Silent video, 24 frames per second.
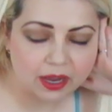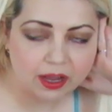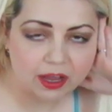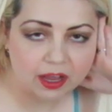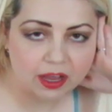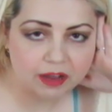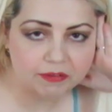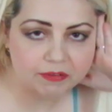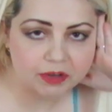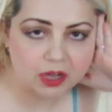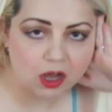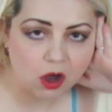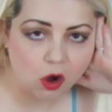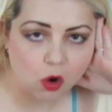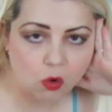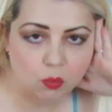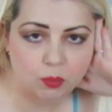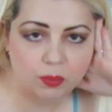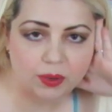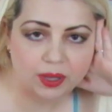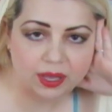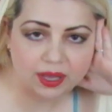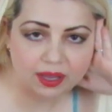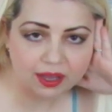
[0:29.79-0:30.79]
I have a
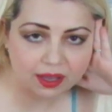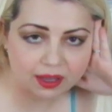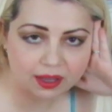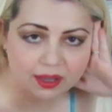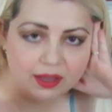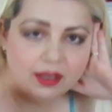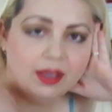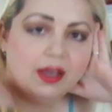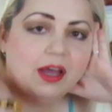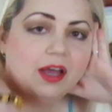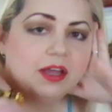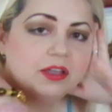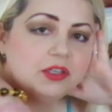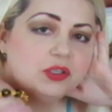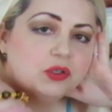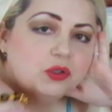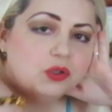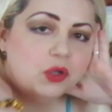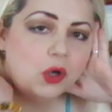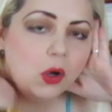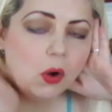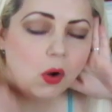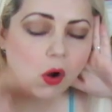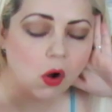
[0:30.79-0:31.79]
hobby, and
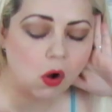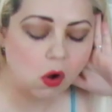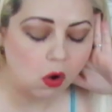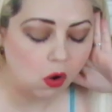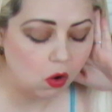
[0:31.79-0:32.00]
you know